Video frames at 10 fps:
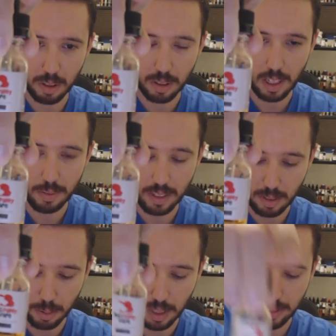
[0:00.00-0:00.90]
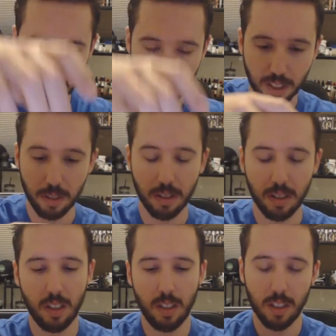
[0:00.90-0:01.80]
Absolutely love this flavor. So
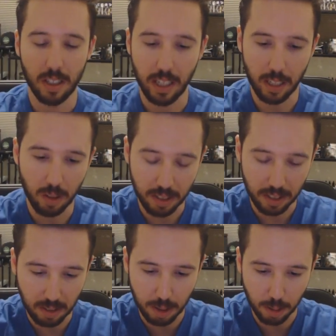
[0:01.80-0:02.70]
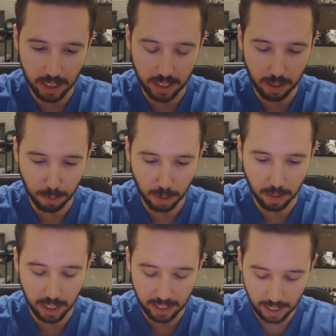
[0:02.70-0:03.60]
I'm going to go into these two right here for
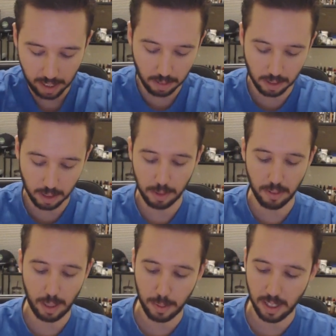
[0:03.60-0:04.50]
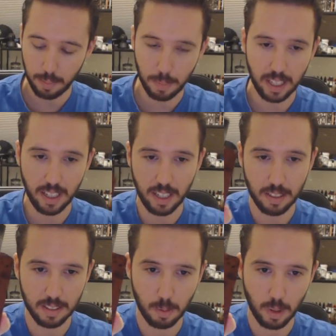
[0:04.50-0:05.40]
you right now. I'm going to be vaping on my
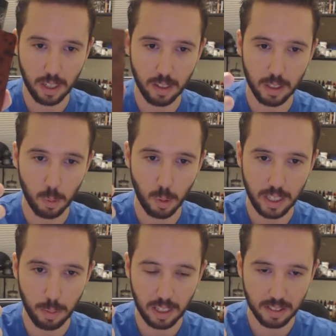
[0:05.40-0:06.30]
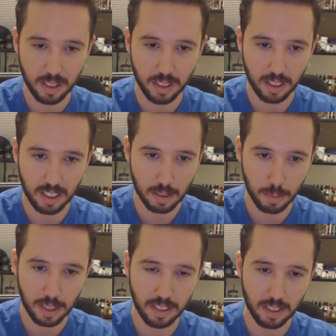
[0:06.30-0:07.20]
uh, one and only Woody box here, the
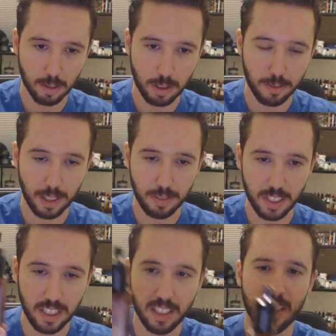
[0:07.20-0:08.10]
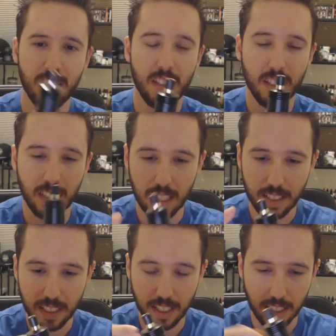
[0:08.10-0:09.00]
Custom SX350.
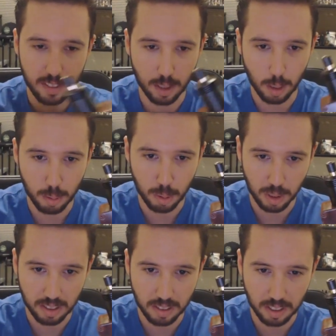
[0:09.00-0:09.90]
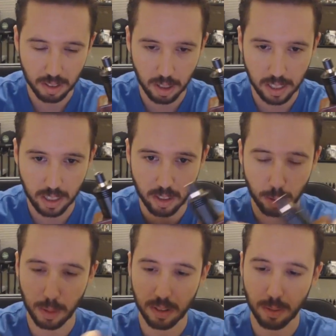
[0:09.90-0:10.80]
Got the uh, Tobe 26er on here.
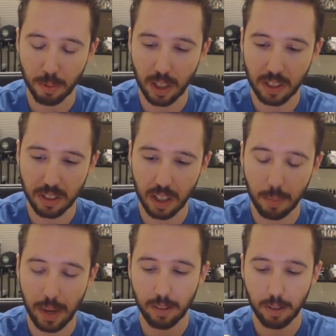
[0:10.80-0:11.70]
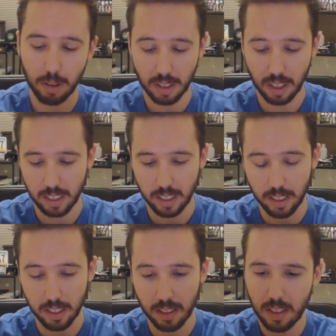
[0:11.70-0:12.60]
Just built some fresh uh, macros on
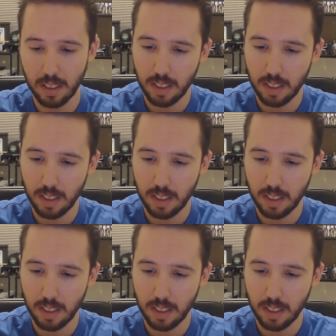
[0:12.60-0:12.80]
here